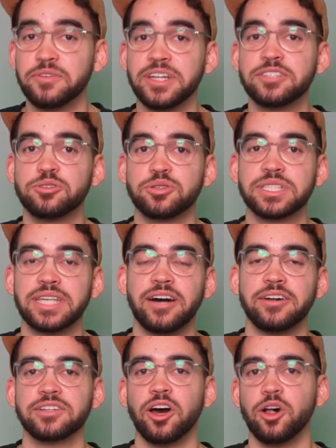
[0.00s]
filters
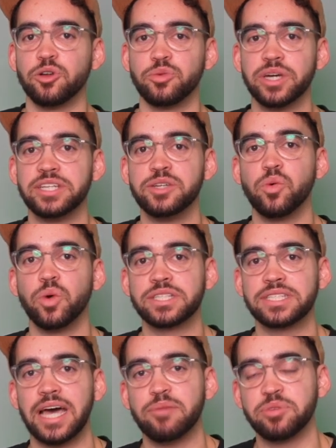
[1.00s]
out already
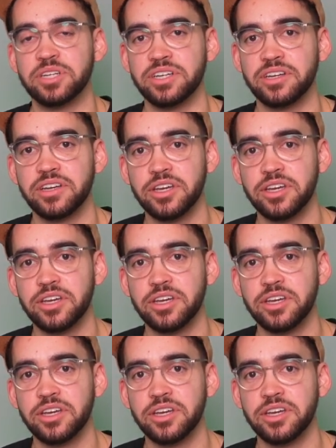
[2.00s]
what's happening.